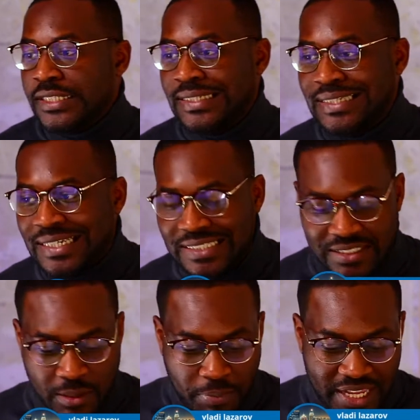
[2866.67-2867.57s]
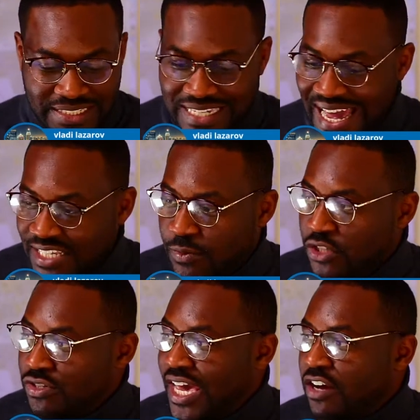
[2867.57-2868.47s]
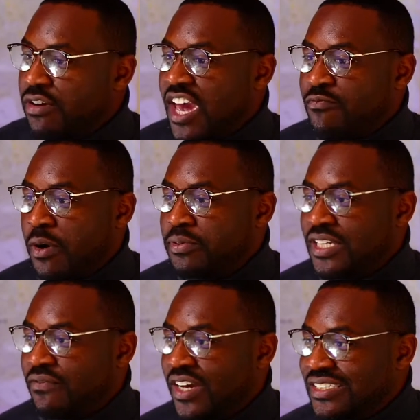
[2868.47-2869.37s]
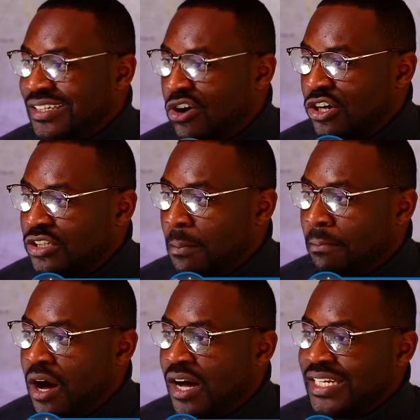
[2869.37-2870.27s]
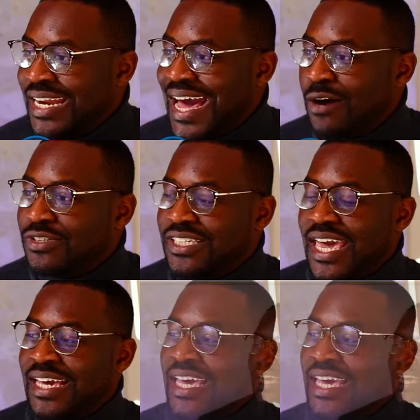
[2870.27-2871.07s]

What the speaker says: This is the place, guys, where you get creative property investing on demand. And I'll say it again,